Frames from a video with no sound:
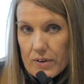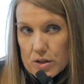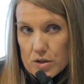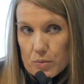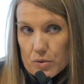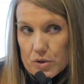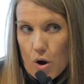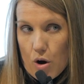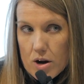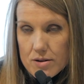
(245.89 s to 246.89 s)
vegetables
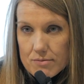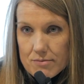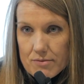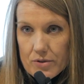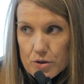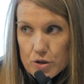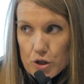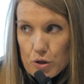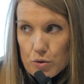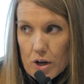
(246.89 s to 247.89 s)
are? There's
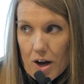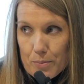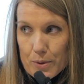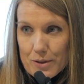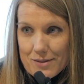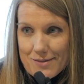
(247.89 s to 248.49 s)
2 top.